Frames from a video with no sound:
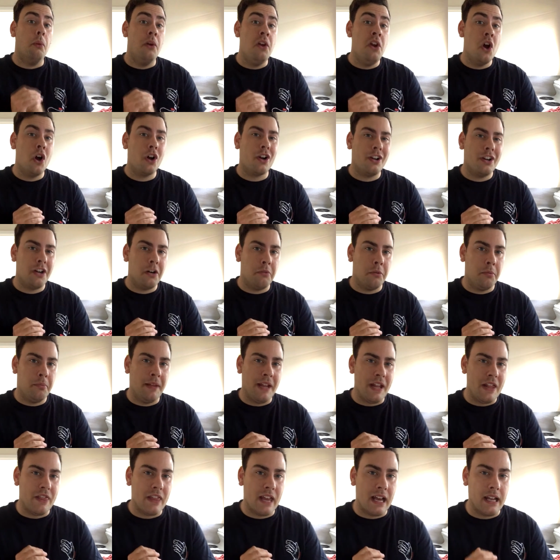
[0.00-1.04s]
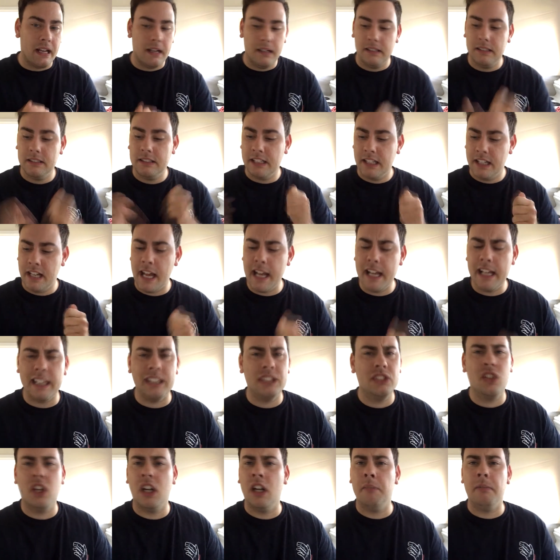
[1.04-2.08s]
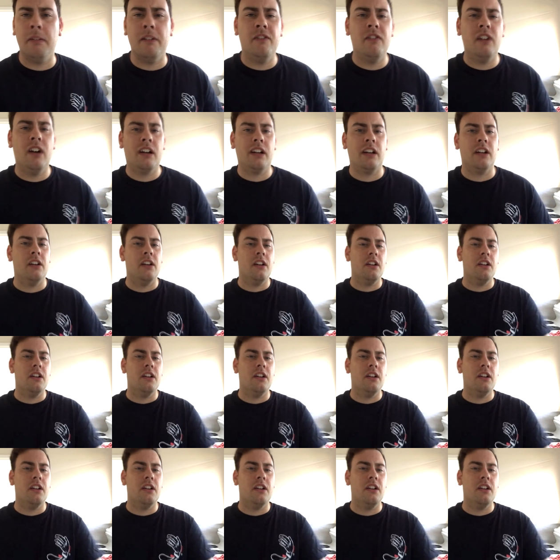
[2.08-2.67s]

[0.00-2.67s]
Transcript: We're not going to repeat that. Today is going to be fucking